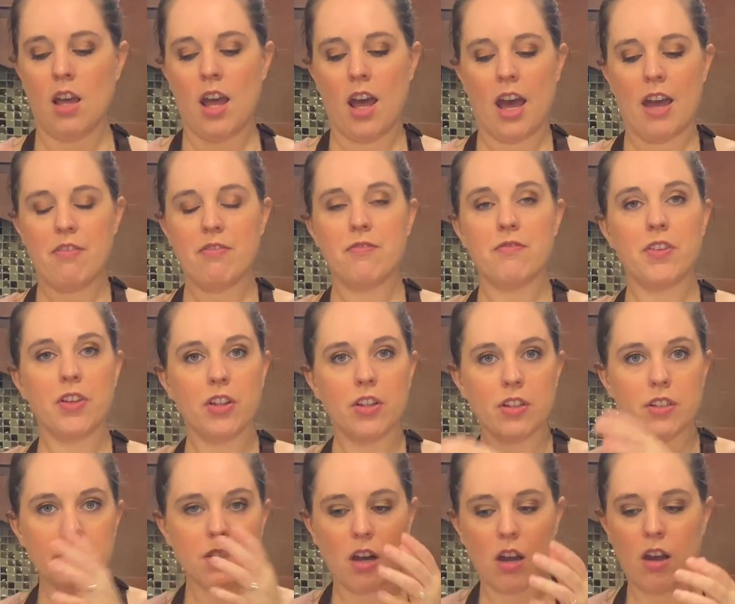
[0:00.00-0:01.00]
I
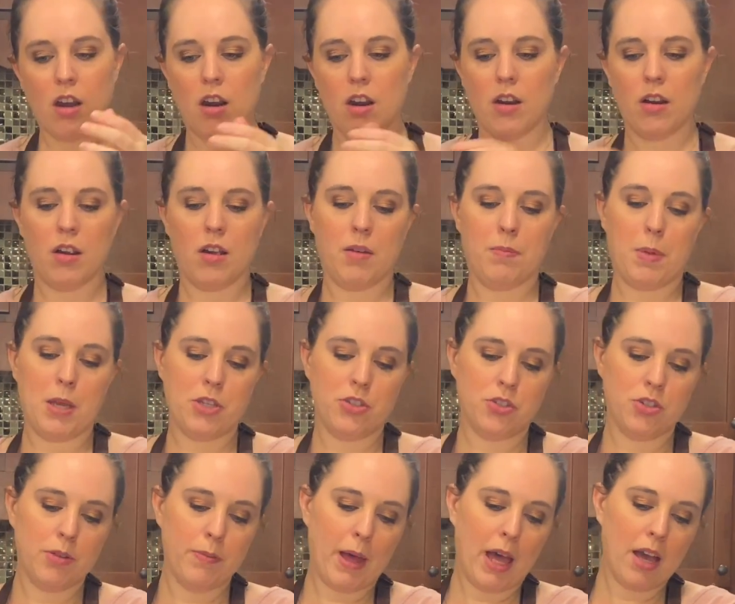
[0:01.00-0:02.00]
filled our
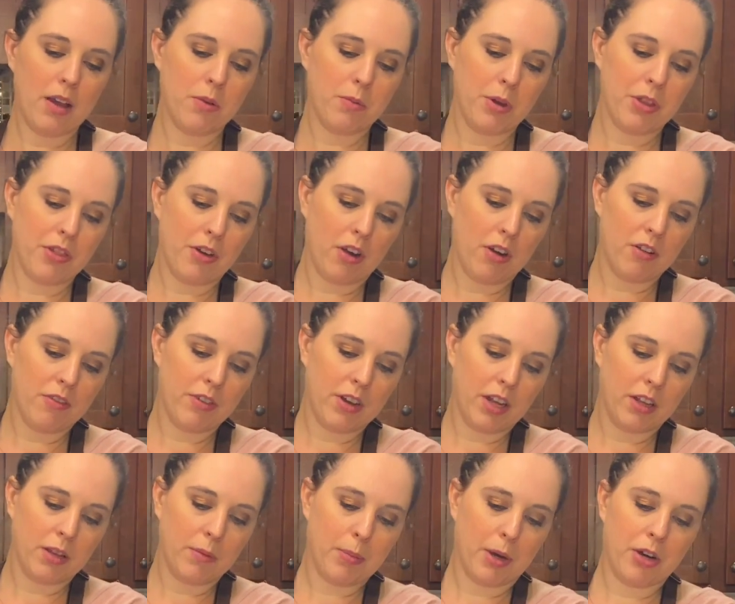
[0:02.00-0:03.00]
pastry bag with our
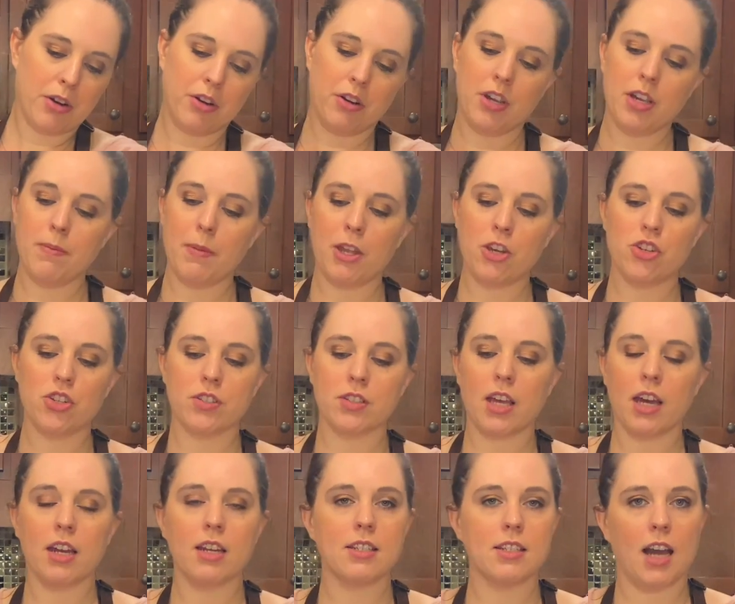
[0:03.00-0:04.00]
vanilla buttercream and just
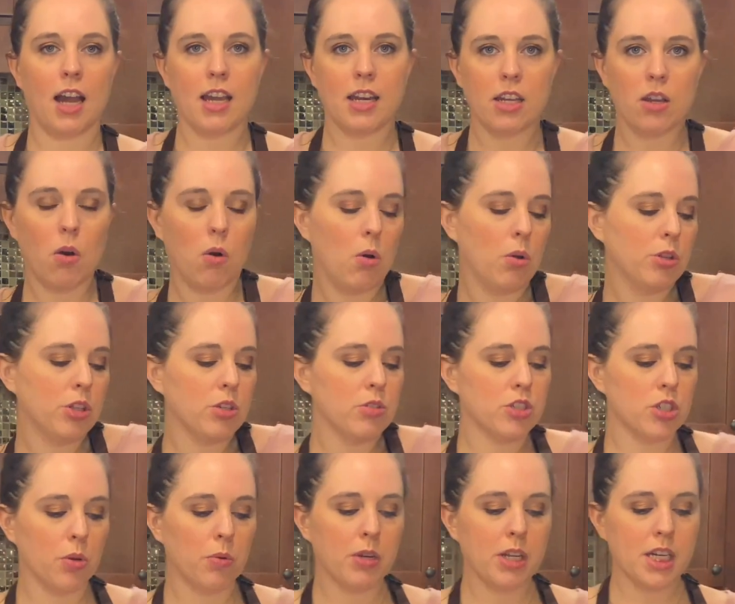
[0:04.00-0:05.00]
cut a tiny hole. You
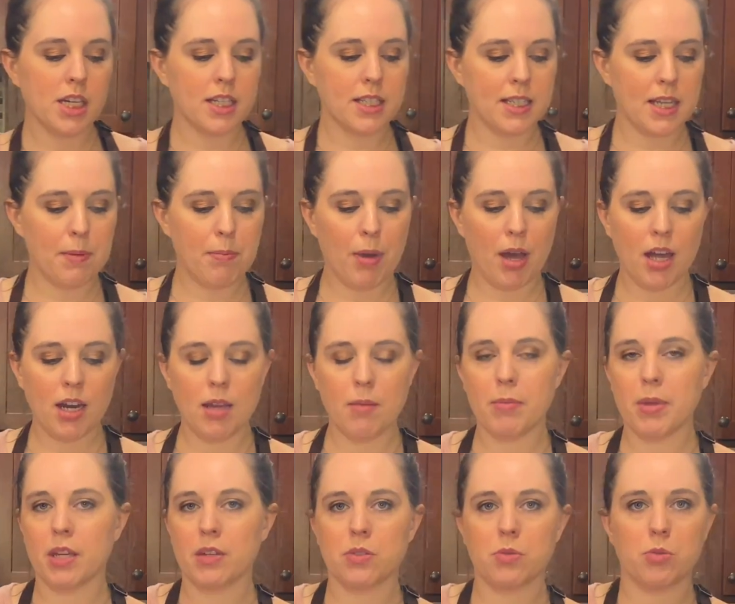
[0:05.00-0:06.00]
don't need a tip on it
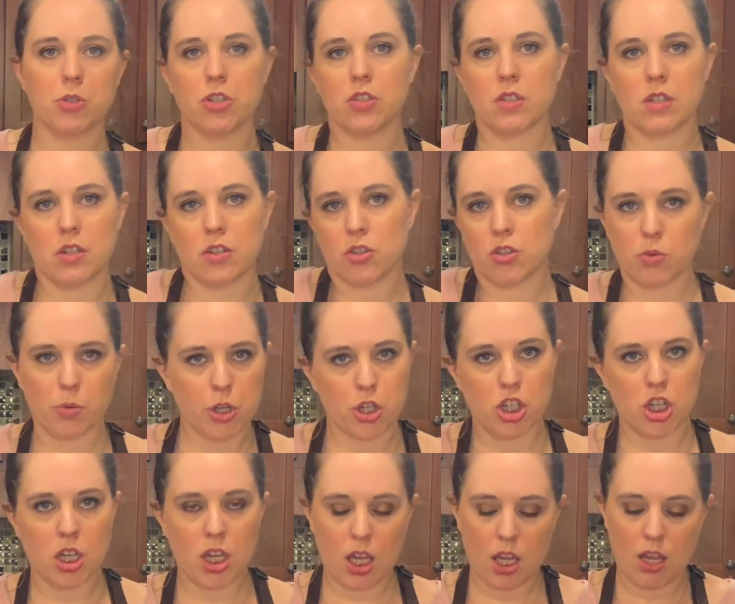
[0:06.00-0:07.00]
because we're just gonna squish
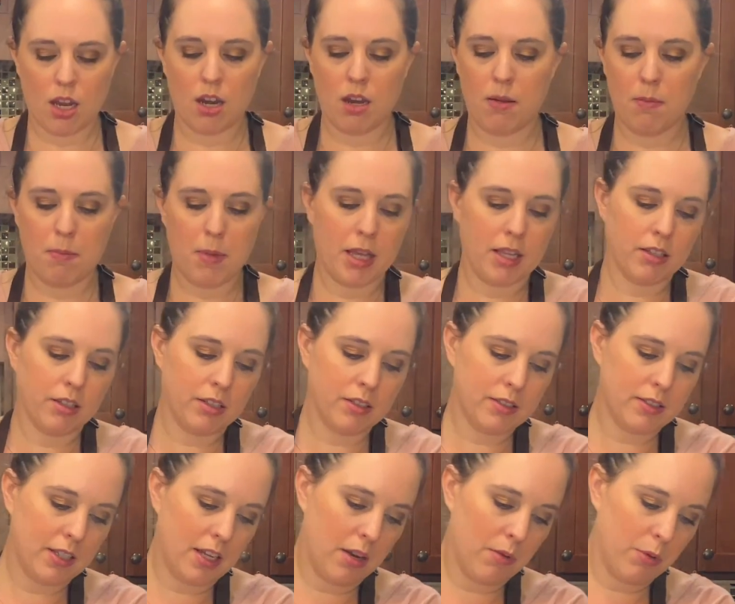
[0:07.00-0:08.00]
it and make a little
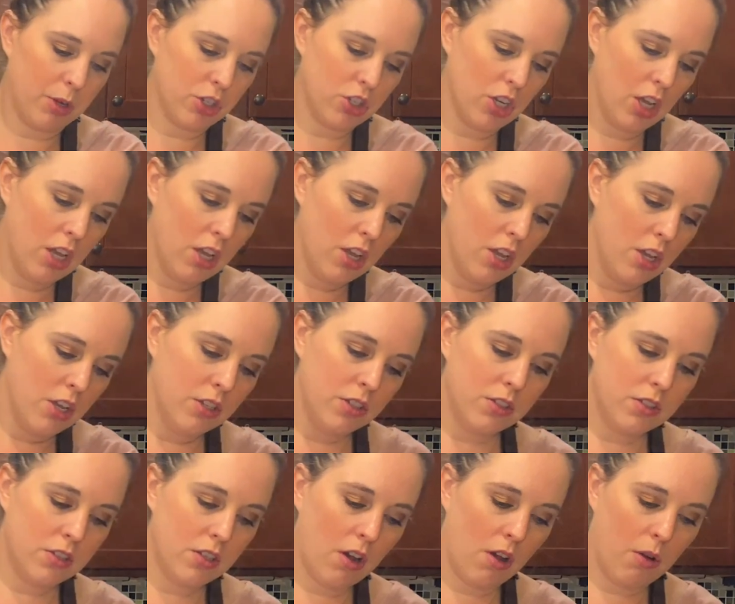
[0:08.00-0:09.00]
sandwich.
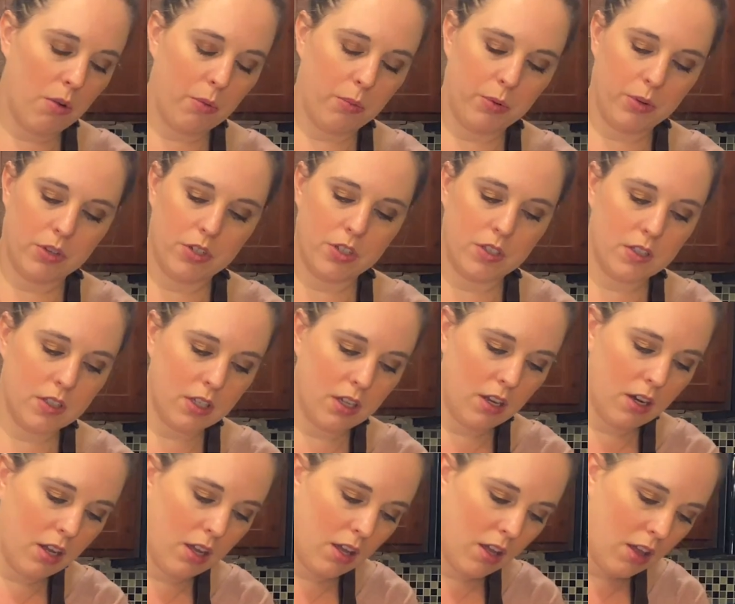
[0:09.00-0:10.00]
So we're just
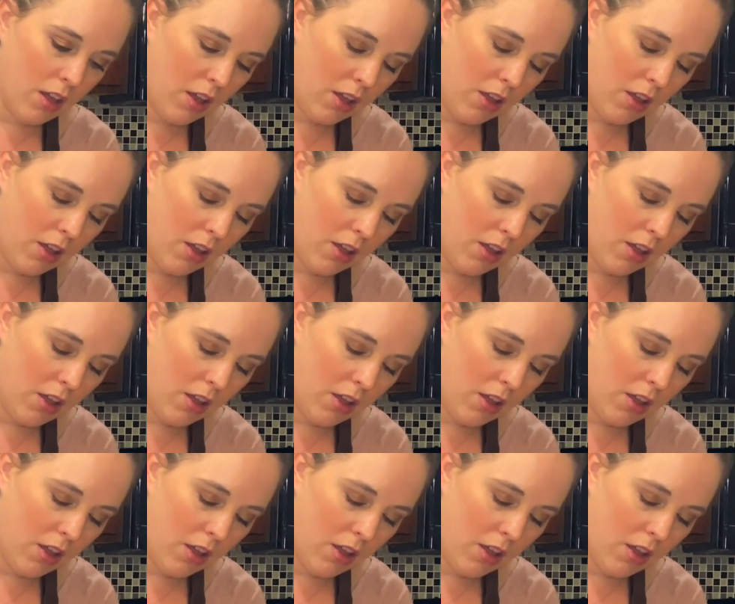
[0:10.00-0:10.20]
gonna